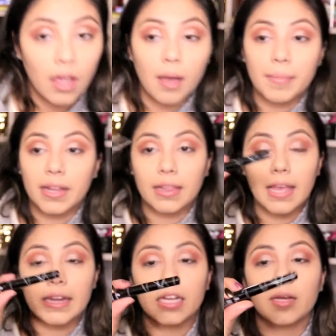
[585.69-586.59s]
I'm gonna
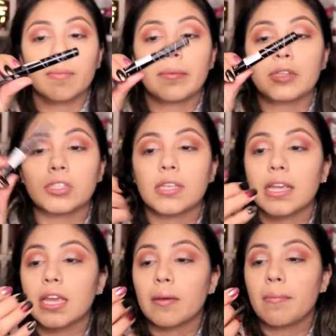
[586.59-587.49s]
line them. I'm just
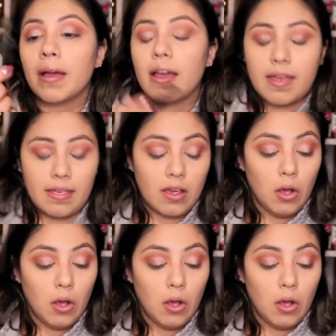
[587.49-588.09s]
taking my